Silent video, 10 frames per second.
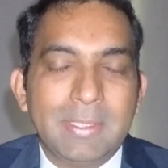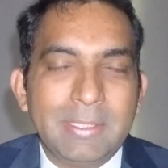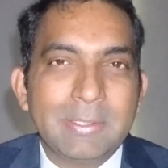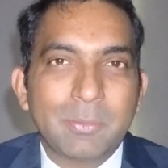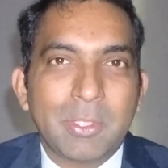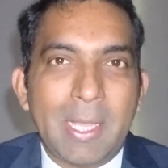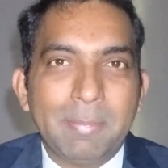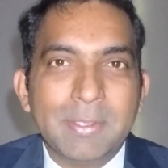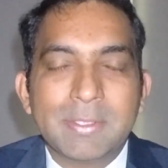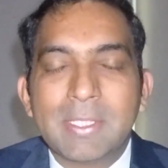This is what
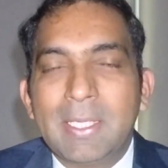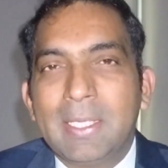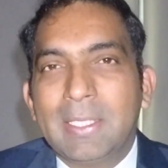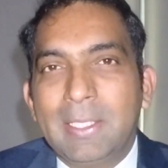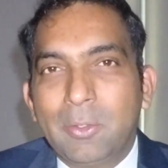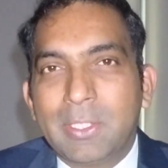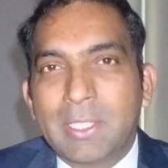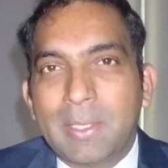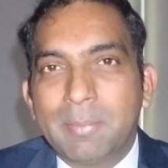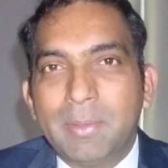happens. They look at the
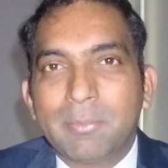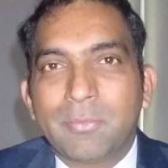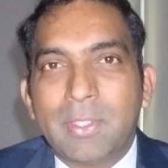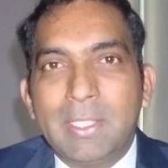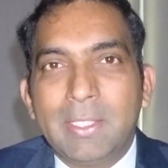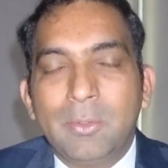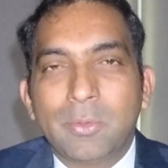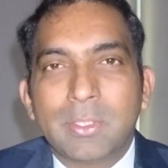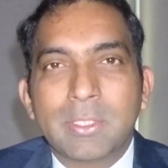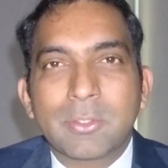company profile, they
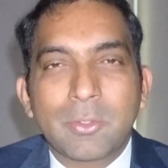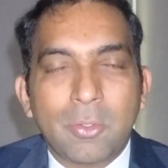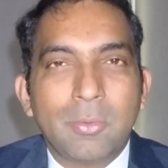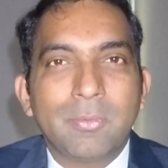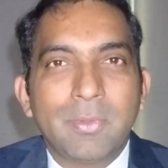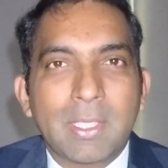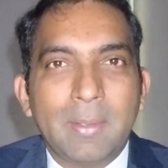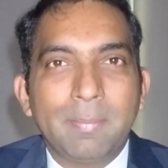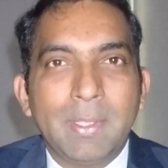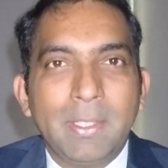look the scope of the
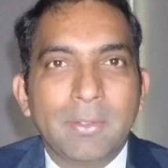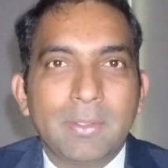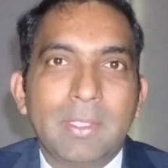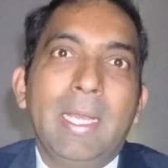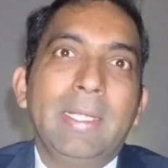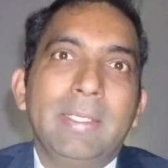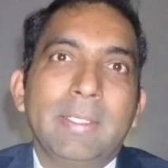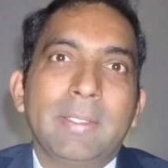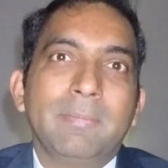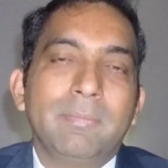company, and
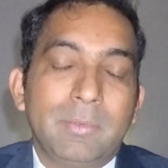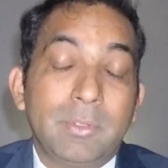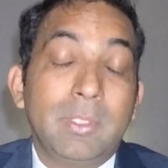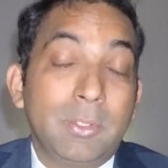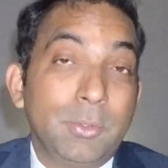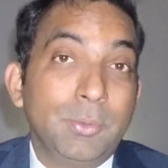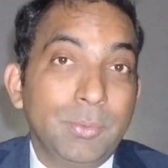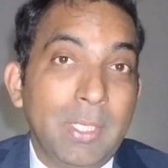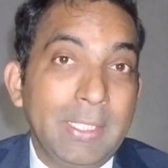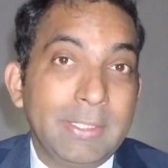to
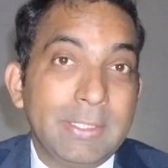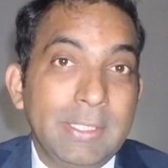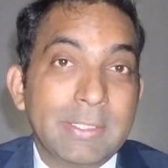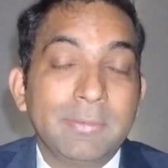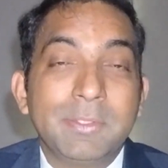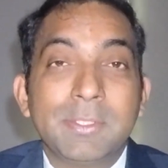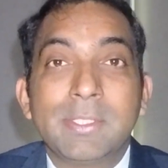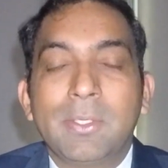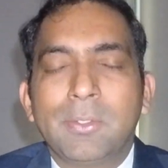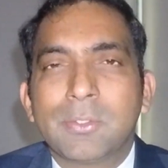do ICT services,
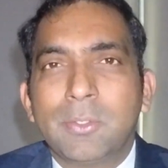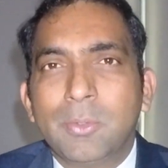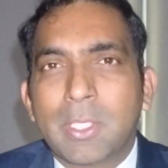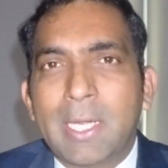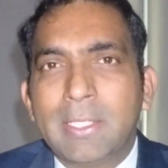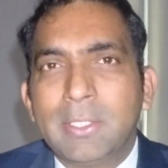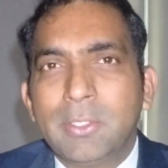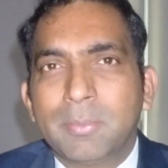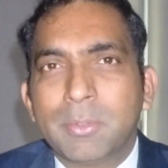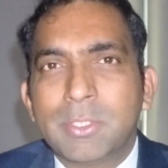they also look at
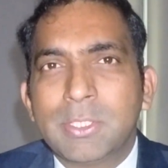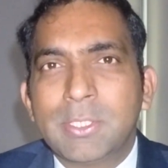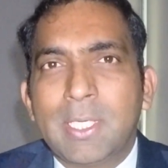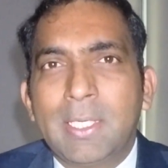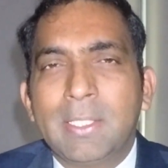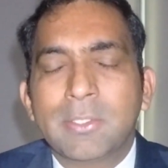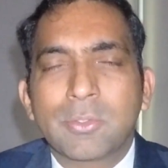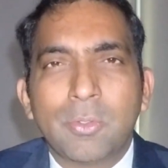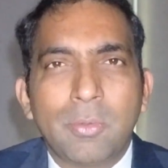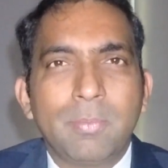your position title and the
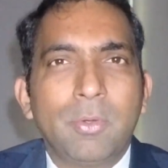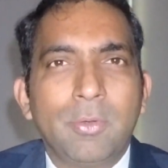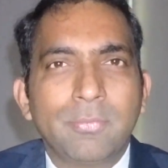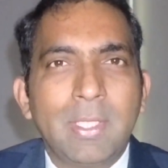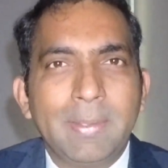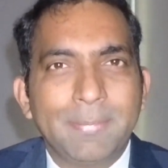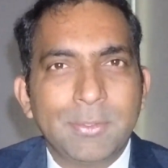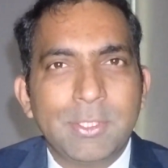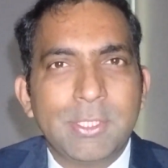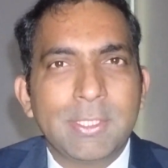scope of that
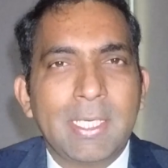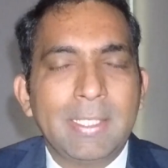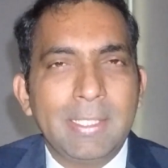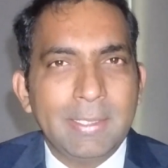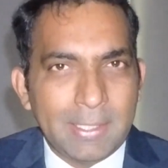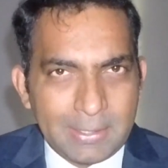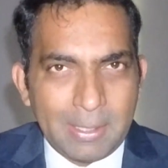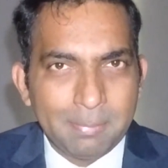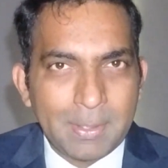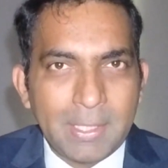position title in that
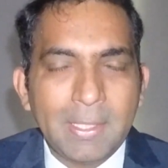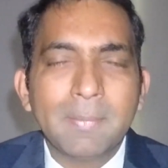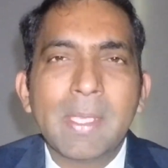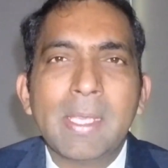company.